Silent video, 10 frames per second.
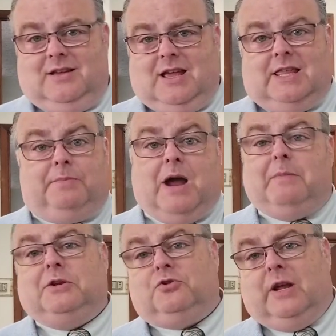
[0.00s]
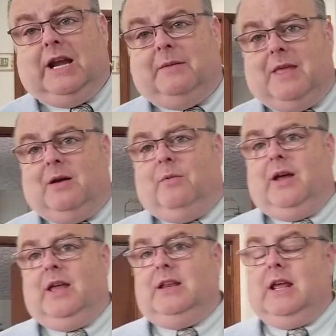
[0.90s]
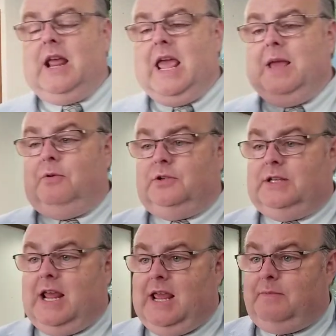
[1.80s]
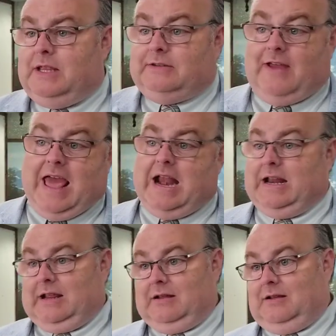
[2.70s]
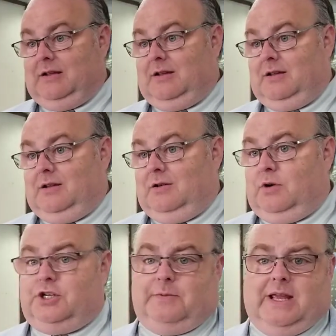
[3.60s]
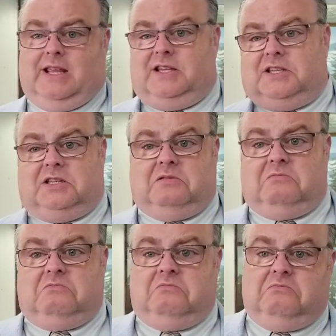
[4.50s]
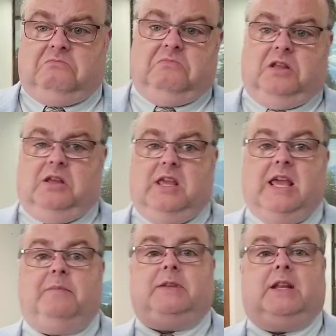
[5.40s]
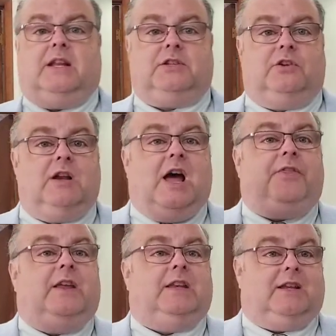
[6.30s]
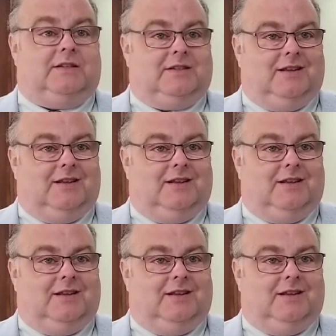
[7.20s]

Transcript: And they probably treated him that way. And yet, Abel's name means vanity which means emptiness or nothingness.